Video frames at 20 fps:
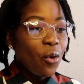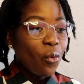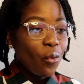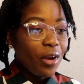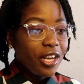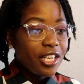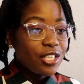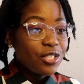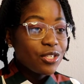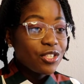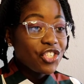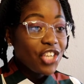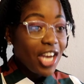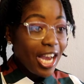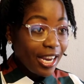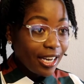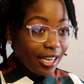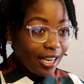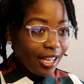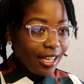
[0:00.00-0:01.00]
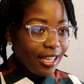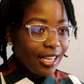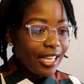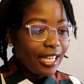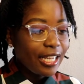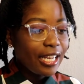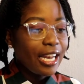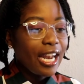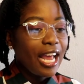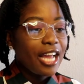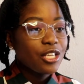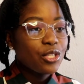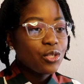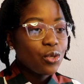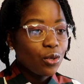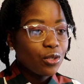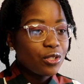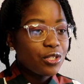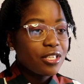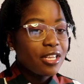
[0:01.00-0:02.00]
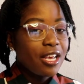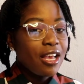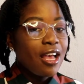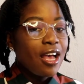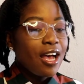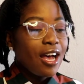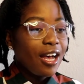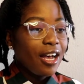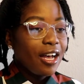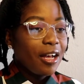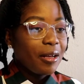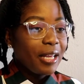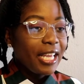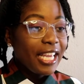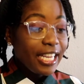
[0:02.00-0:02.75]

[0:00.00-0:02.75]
went to China and then I taught uh,